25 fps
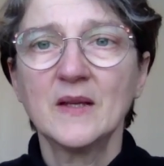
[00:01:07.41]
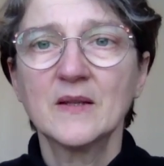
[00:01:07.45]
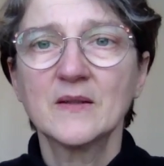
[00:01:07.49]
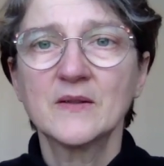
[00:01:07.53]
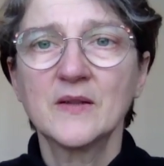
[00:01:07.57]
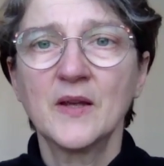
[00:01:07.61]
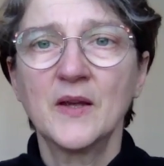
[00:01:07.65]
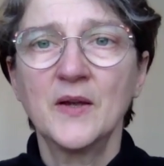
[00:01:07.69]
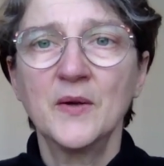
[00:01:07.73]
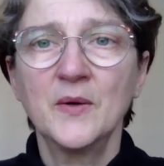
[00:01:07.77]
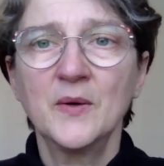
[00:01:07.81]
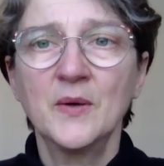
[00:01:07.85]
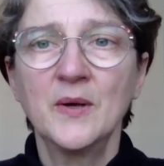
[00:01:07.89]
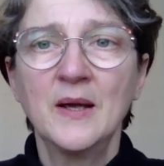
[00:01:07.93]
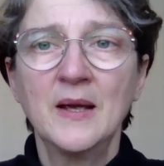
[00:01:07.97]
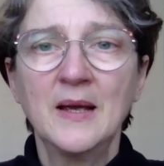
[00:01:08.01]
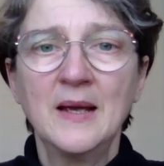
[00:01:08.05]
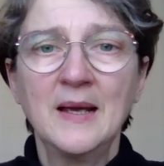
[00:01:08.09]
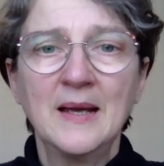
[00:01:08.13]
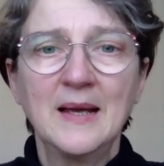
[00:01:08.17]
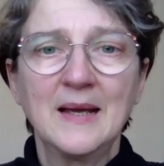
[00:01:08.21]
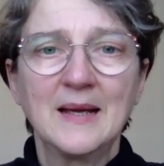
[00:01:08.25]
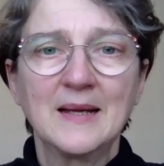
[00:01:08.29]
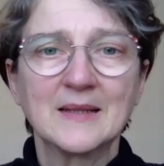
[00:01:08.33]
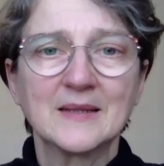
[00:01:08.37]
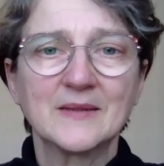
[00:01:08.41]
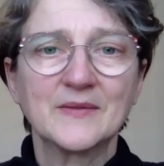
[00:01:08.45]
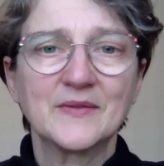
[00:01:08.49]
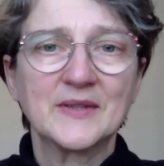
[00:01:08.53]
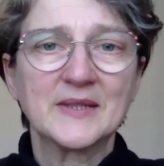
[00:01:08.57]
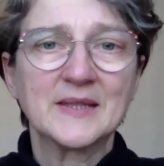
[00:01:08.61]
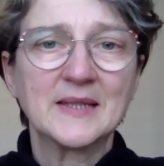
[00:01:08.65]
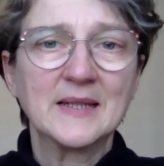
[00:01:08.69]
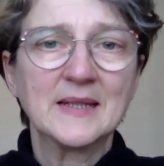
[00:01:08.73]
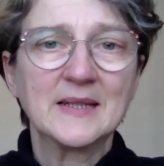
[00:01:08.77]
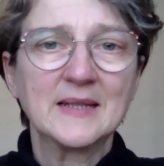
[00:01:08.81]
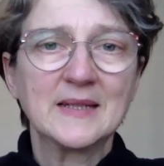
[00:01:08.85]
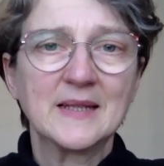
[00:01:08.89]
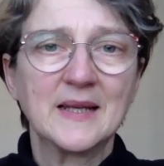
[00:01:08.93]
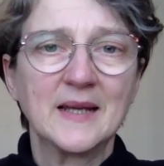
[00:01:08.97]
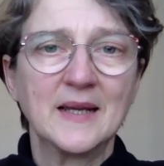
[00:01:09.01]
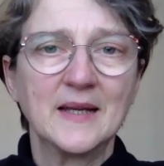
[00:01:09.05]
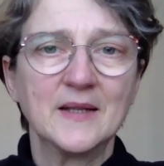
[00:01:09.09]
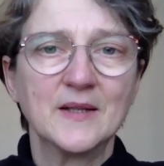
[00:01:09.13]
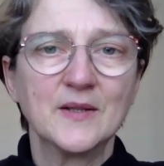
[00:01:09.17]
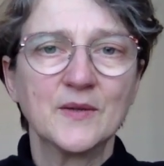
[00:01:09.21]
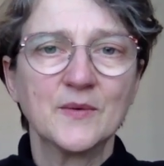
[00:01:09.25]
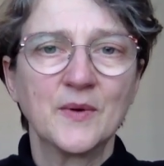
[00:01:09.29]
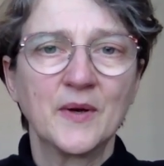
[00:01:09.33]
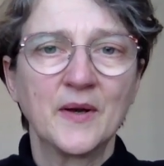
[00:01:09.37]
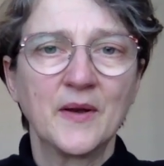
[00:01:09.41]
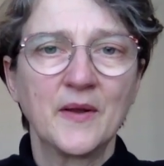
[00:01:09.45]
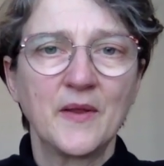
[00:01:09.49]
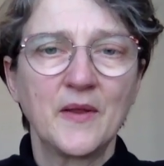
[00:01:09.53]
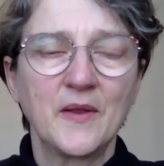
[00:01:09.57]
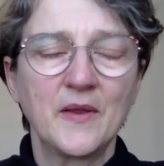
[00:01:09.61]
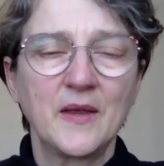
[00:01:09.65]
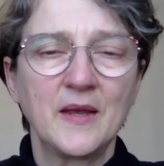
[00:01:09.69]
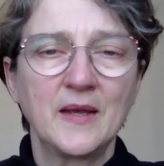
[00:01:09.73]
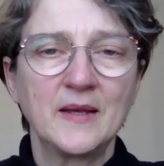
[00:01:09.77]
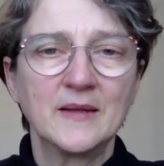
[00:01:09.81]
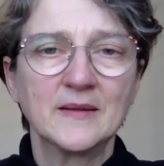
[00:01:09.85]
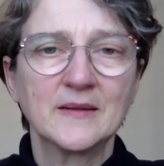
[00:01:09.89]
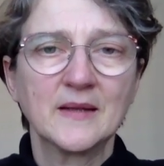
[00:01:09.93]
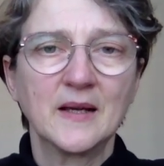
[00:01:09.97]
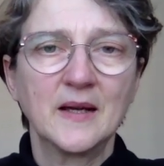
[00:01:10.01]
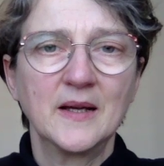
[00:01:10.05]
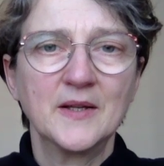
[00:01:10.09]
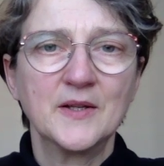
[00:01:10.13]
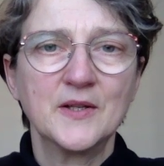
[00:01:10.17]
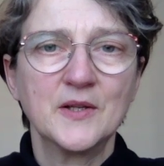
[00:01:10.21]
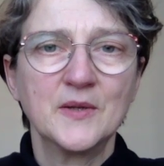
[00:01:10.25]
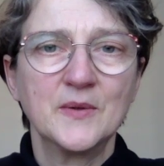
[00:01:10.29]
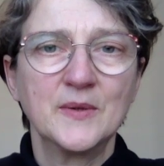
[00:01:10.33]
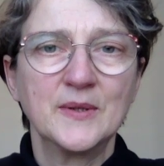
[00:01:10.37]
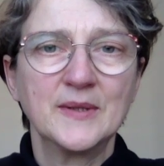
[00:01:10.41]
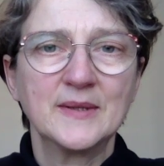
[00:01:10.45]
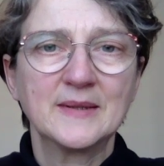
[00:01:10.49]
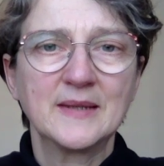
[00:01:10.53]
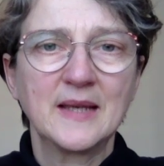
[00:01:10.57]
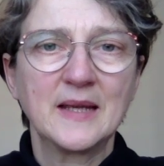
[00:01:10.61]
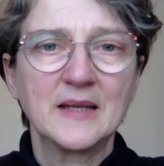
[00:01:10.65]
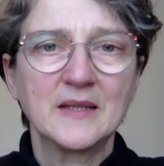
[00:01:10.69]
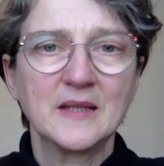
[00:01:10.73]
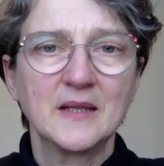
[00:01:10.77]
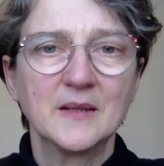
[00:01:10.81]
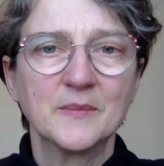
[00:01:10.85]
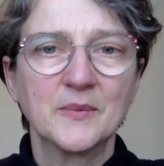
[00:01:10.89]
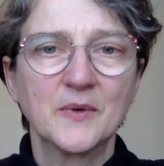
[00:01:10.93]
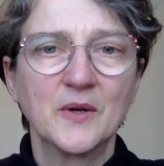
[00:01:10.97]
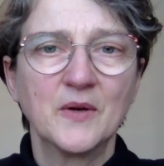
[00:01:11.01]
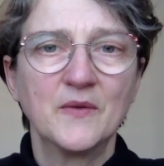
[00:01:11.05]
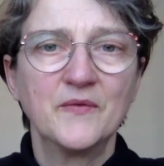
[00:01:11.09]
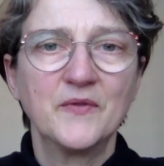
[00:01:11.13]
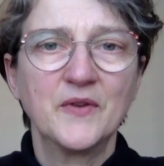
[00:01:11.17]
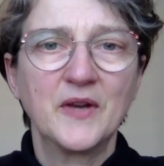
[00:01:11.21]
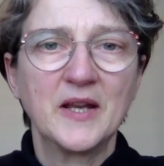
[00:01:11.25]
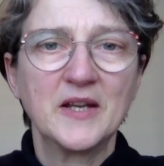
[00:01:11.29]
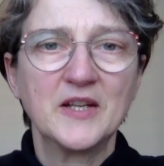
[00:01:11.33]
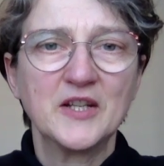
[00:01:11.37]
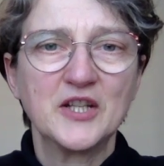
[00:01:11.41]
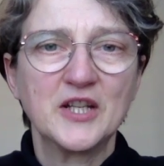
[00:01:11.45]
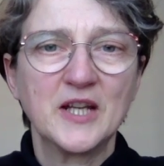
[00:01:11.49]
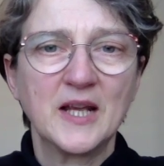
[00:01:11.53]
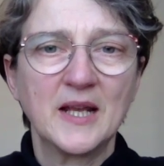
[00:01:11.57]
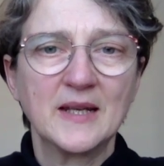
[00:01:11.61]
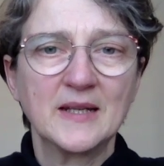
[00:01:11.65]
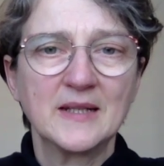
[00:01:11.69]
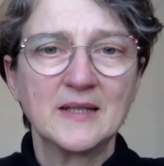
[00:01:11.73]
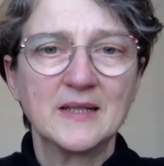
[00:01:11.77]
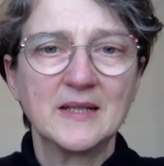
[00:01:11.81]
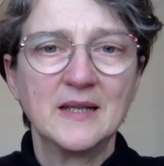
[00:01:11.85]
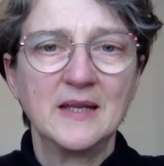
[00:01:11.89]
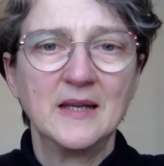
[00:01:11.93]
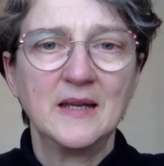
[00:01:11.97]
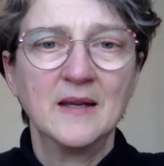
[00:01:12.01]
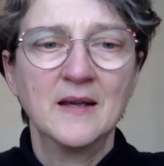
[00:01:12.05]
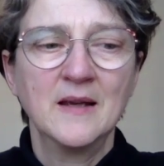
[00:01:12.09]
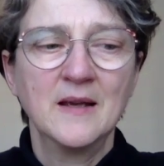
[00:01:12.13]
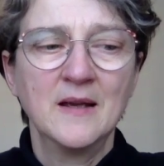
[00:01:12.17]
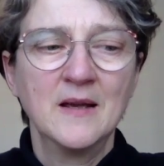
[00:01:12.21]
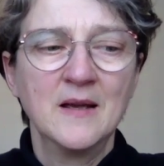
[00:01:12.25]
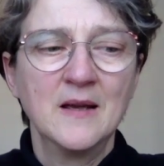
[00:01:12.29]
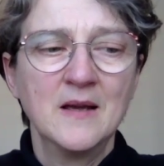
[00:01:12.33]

So, as a facilitator, one of the things that I do is set up confidentiality